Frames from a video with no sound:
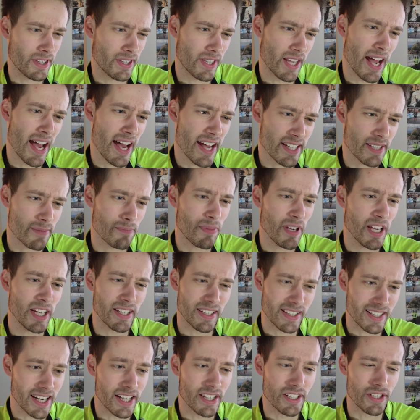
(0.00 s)
has paid
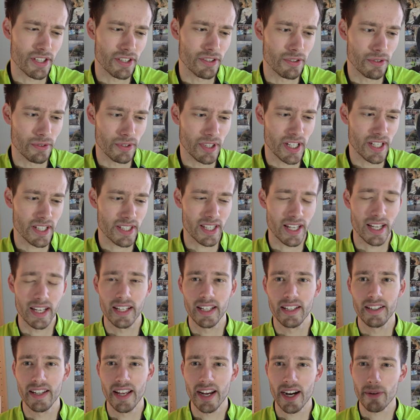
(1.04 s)
attention to this, and
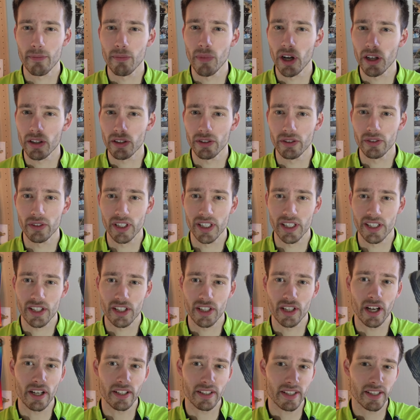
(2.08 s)
in their model, it's
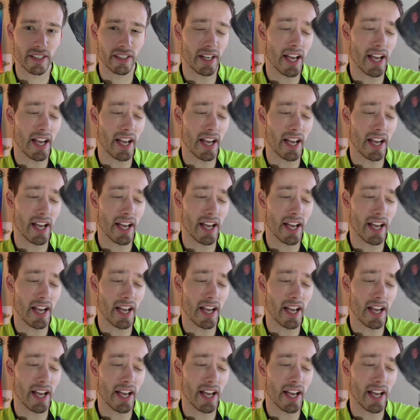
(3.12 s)
not